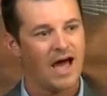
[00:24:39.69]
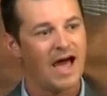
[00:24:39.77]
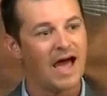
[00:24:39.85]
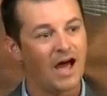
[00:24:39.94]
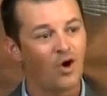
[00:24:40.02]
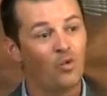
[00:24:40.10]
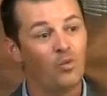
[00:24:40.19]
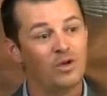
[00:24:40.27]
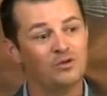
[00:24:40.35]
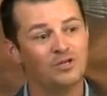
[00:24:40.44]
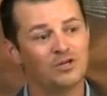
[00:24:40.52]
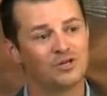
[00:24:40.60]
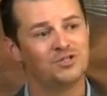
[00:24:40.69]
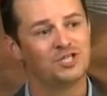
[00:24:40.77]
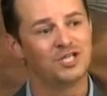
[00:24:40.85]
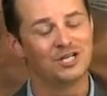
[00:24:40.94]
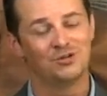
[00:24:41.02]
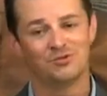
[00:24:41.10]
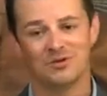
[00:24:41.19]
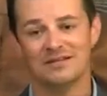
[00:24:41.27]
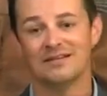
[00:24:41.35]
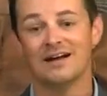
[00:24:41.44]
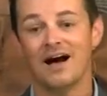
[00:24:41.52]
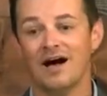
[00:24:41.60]
how will your
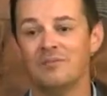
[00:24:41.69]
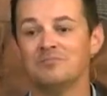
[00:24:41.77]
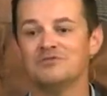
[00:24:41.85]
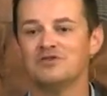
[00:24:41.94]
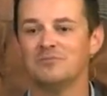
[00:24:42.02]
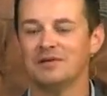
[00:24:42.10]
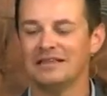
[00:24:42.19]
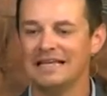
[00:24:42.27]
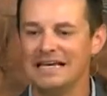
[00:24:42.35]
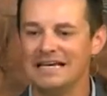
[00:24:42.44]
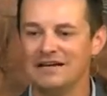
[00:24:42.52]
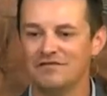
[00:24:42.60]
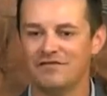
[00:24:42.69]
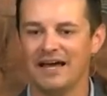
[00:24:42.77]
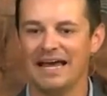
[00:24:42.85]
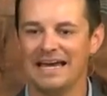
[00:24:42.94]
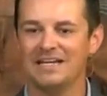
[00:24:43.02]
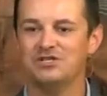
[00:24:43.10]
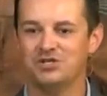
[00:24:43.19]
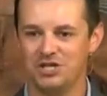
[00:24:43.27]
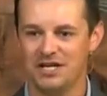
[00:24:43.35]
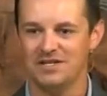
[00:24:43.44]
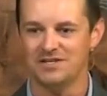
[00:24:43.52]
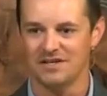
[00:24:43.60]
children come to believe in
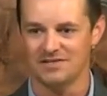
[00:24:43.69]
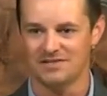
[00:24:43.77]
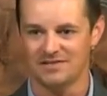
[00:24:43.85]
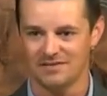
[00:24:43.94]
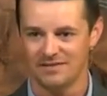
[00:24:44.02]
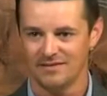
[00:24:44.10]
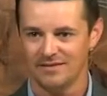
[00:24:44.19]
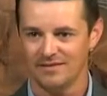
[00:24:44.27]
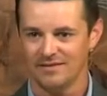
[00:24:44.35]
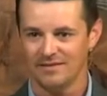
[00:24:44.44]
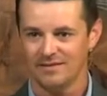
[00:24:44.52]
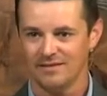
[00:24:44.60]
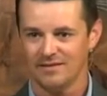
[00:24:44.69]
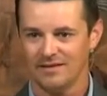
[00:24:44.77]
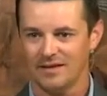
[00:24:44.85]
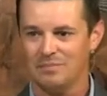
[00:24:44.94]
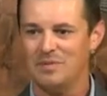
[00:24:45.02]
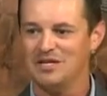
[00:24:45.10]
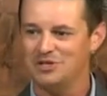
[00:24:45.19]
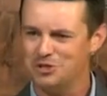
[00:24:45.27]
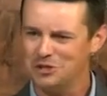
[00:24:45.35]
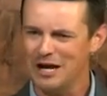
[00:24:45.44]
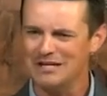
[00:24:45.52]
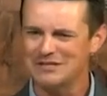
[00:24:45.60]
Jesus and be
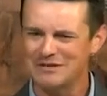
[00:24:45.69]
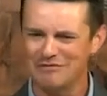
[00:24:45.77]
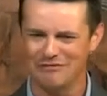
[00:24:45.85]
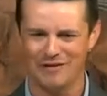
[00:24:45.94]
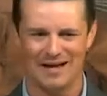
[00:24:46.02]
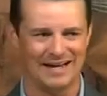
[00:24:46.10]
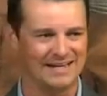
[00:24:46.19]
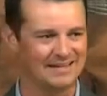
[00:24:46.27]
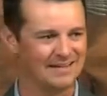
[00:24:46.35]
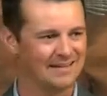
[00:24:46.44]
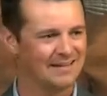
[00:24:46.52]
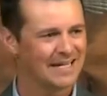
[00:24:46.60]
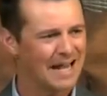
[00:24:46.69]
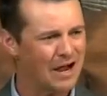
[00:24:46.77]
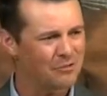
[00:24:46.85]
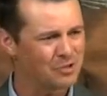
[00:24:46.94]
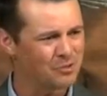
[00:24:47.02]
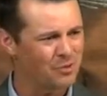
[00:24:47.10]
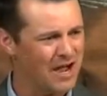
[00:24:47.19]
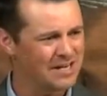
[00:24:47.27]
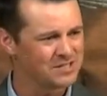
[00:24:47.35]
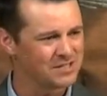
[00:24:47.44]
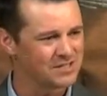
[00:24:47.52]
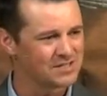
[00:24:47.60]
justified, counted
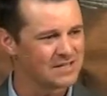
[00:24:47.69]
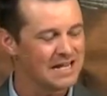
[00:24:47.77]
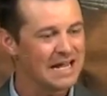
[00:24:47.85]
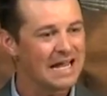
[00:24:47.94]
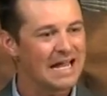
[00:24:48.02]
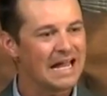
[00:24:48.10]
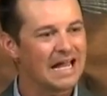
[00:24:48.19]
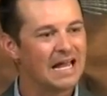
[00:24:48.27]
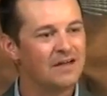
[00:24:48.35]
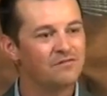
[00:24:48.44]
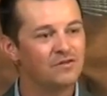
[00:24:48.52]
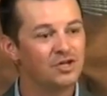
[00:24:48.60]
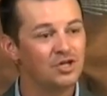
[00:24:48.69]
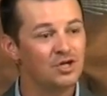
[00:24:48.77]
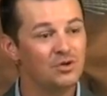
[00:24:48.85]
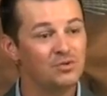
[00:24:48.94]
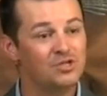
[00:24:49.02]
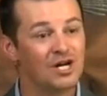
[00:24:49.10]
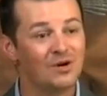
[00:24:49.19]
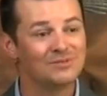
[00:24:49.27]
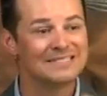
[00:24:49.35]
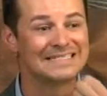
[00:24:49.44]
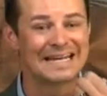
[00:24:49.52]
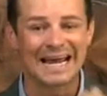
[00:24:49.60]
righteous, if you don't
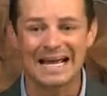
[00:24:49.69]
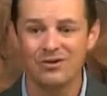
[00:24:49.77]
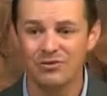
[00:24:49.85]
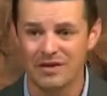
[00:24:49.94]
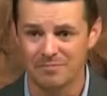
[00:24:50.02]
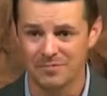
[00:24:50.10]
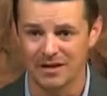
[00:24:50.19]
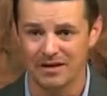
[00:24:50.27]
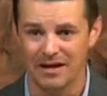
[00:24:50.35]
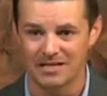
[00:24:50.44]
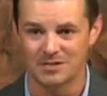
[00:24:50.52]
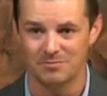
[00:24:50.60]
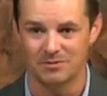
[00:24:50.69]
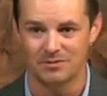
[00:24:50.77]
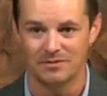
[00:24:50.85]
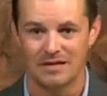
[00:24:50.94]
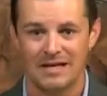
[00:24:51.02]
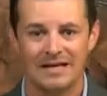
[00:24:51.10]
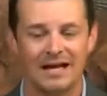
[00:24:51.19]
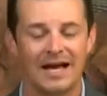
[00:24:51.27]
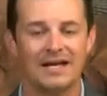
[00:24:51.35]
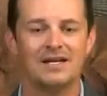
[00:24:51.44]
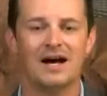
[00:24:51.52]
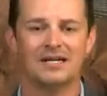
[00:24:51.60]
tell them the gospel?
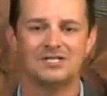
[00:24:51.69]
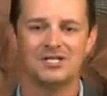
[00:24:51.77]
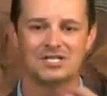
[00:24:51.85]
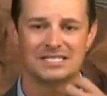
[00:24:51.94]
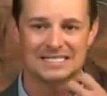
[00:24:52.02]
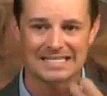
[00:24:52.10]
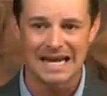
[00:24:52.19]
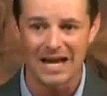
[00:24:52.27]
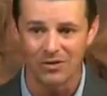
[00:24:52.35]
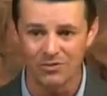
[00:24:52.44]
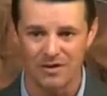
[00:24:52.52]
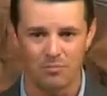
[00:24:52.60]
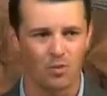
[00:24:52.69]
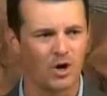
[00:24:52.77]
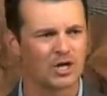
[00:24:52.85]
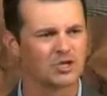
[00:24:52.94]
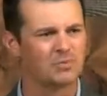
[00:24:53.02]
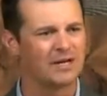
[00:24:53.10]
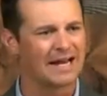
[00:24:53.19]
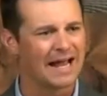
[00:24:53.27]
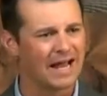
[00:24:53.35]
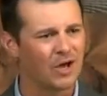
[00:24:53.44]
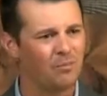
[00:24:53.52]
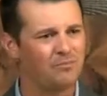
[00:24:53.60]
And not just tell them words, but
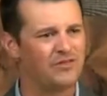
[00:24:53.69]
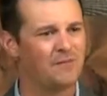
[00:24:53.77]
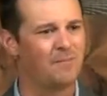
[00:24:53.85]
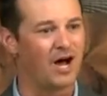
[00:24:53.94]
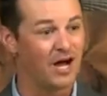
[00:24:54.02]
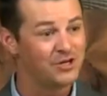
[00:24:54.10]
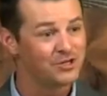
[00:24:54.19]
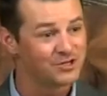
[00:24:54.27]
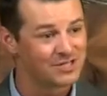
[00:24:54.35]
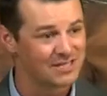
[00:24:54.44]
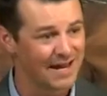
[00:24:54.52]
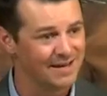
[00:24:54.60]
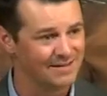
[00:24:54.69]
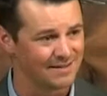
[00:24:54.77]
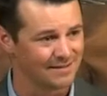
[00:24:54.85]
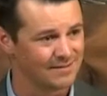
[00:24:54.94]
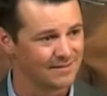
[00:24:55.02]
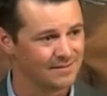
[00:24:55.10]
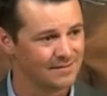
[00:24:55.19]
help them understand it